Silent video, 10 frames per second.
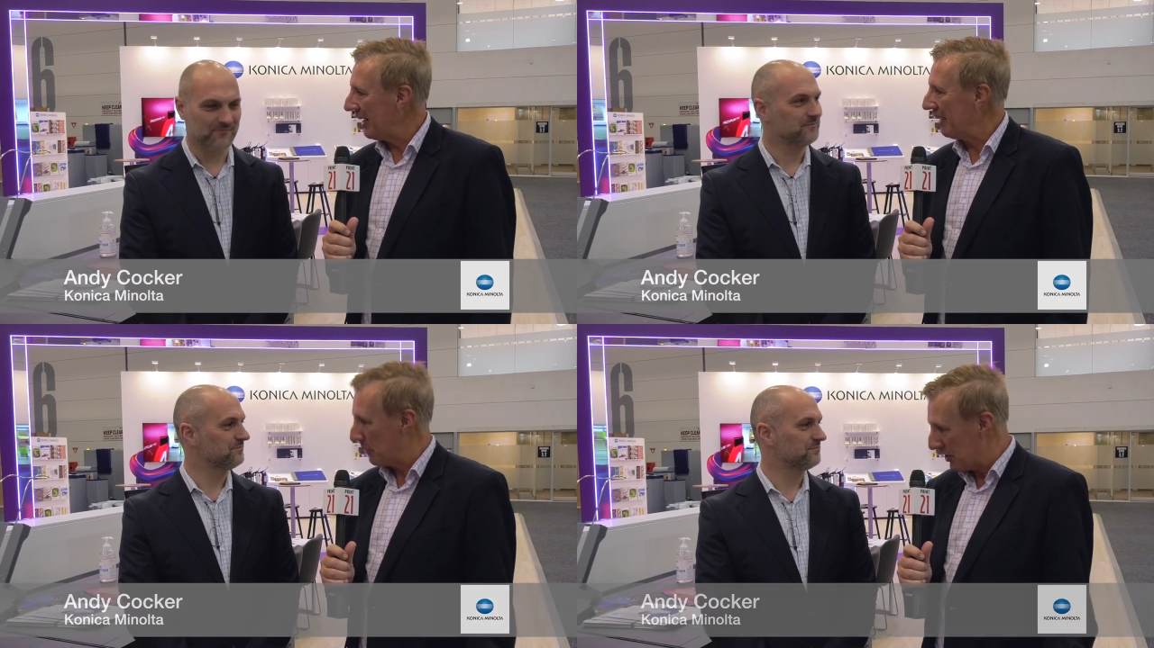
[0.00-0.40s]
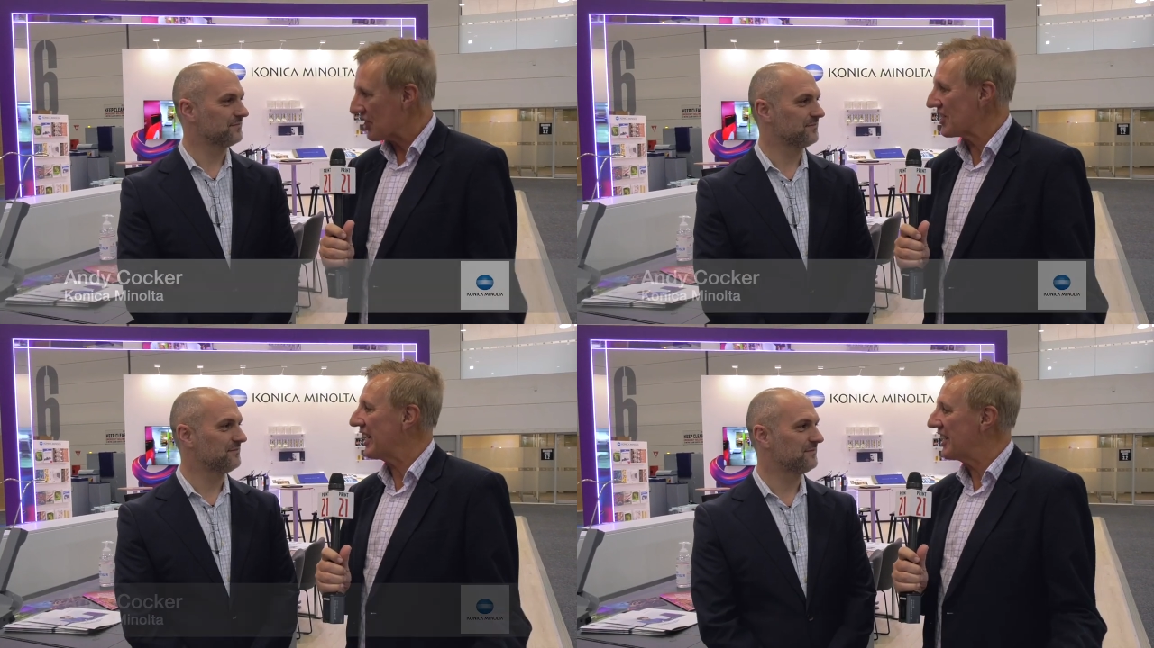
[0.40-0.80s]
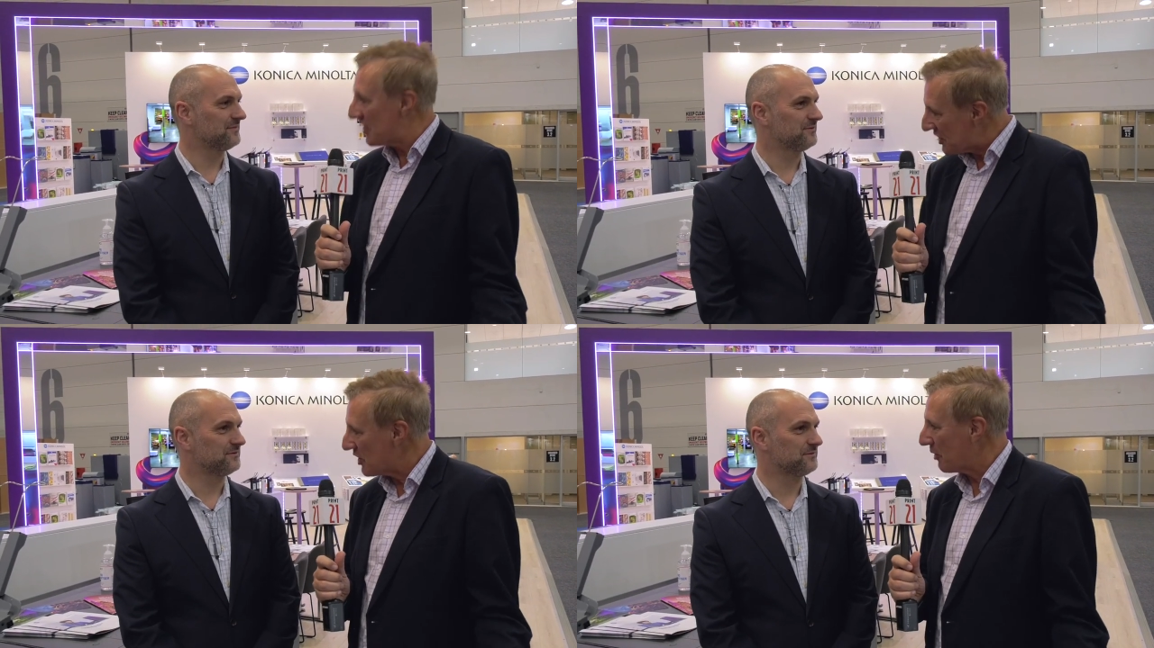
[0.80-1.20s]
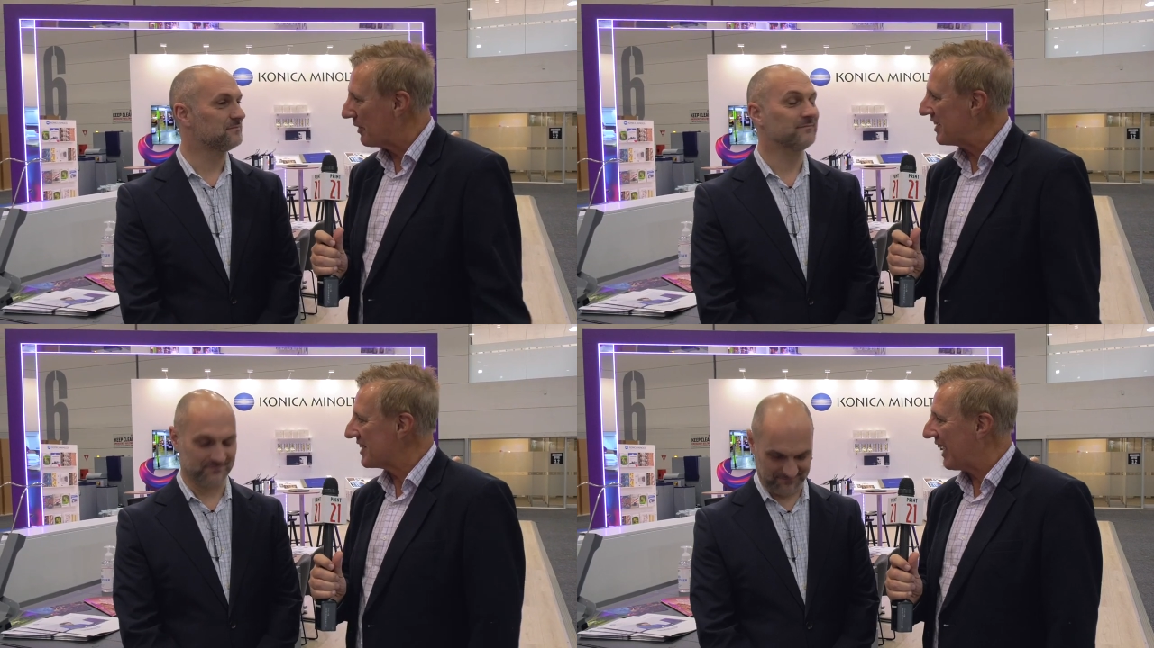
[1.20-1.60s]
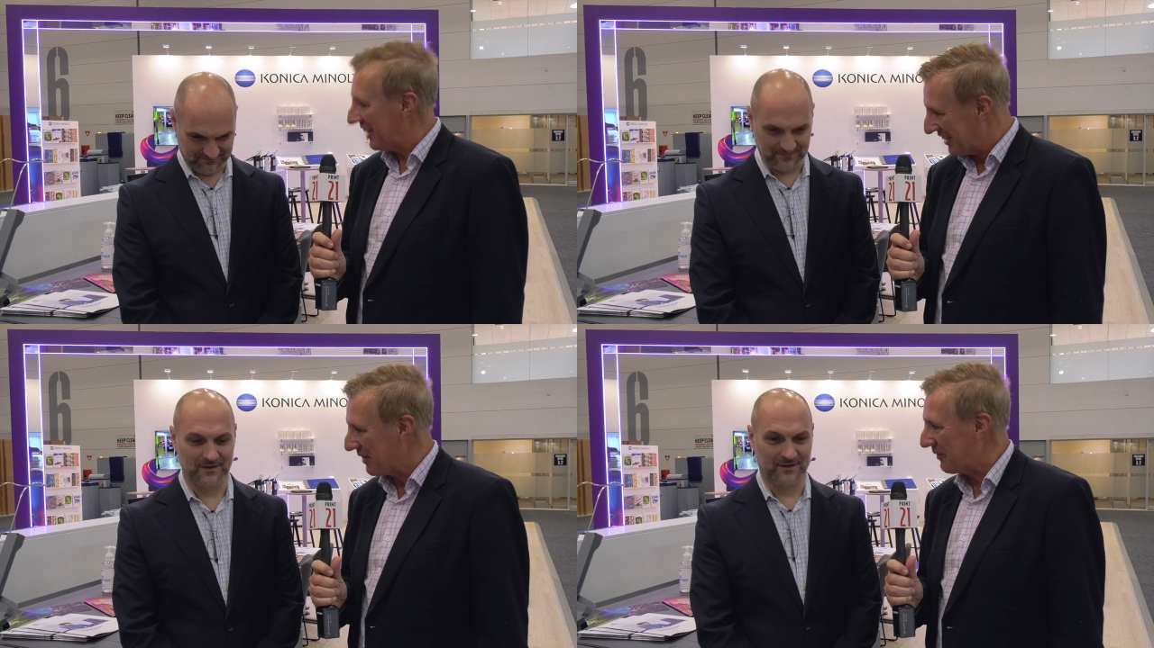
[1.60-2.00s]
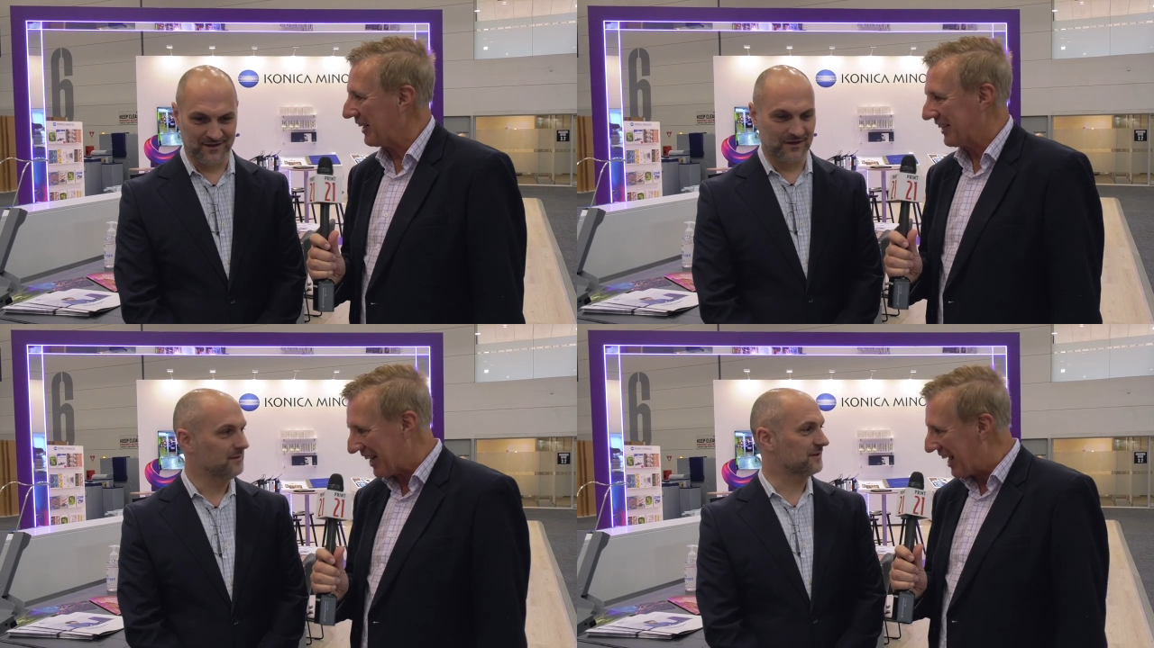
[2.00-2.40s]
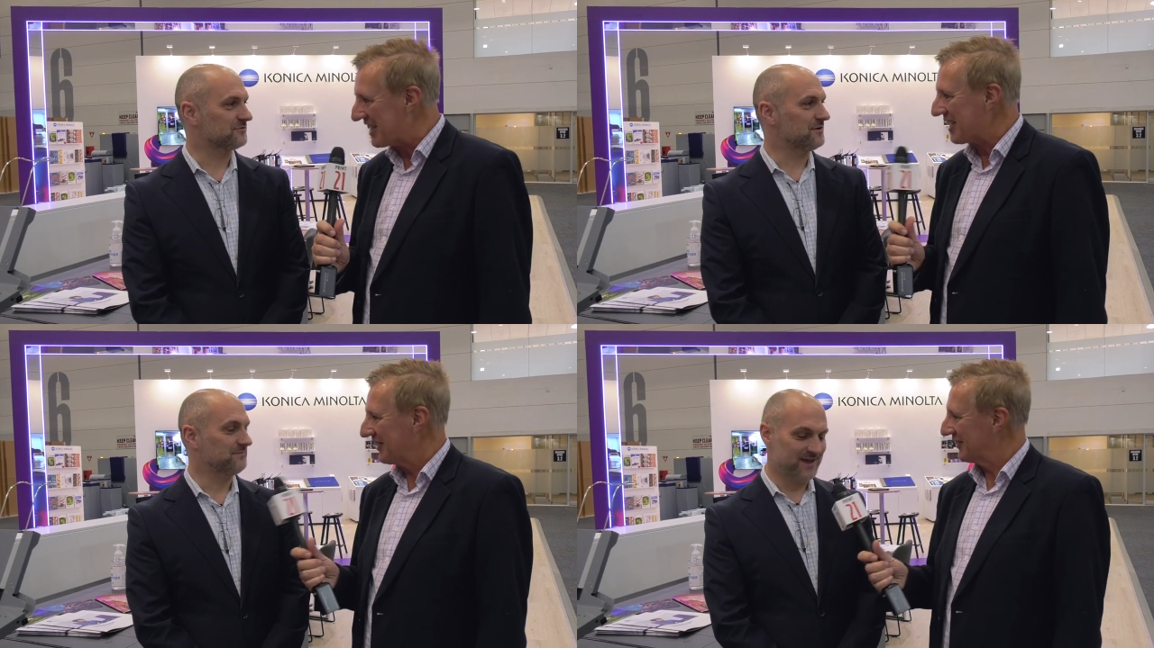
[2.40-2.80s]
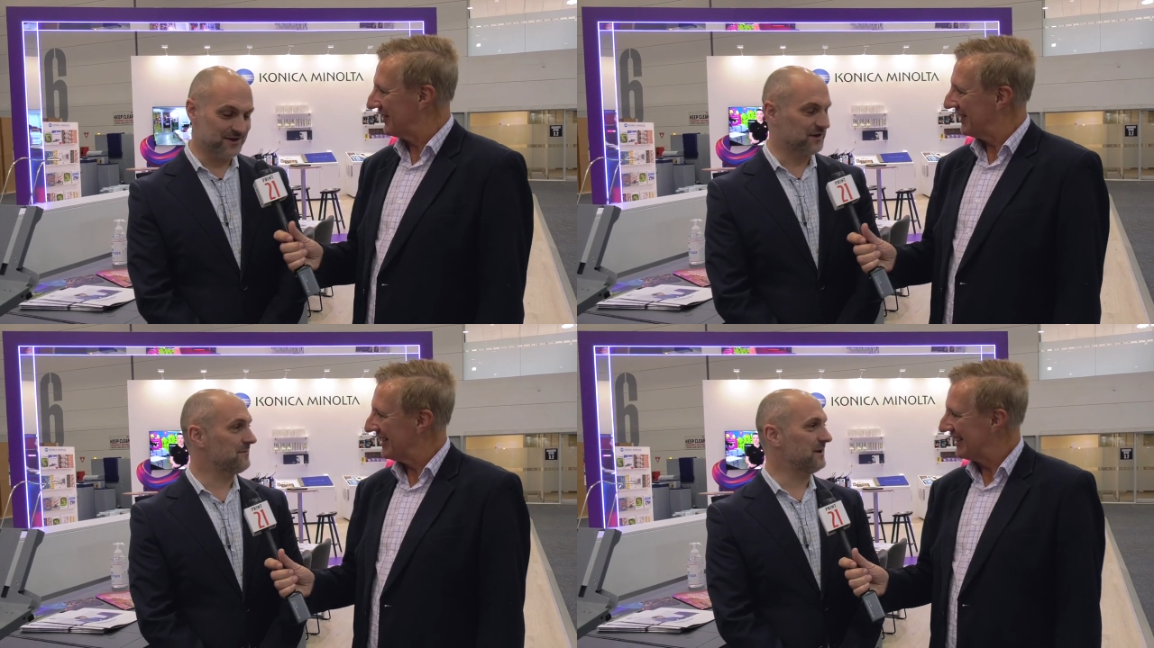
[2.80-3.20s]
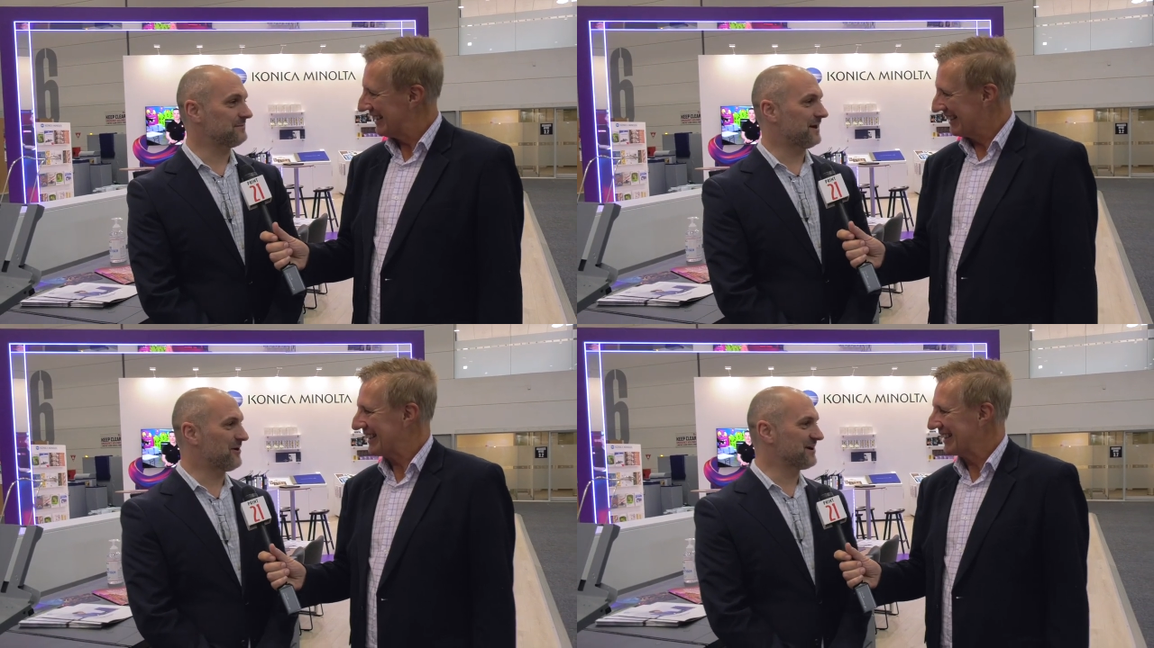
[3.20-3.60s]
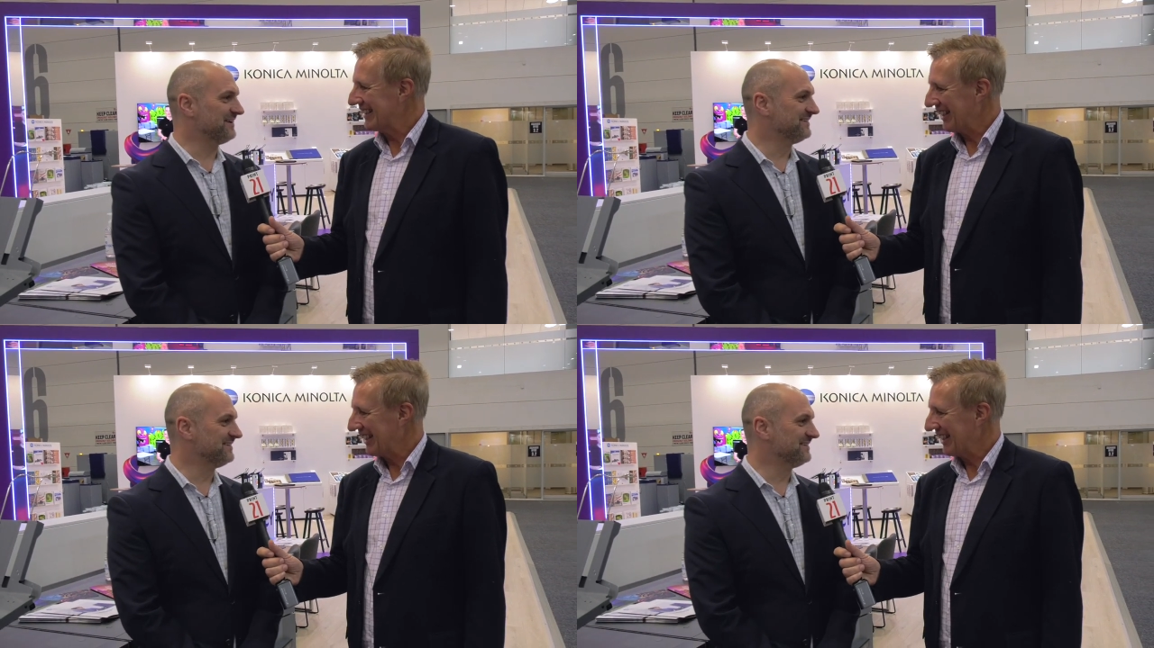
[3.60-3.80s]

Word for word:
Speaker 1: uh, production and industrial print at the company. Good day, Andy. Right. Yeah, good day, mate. How are you?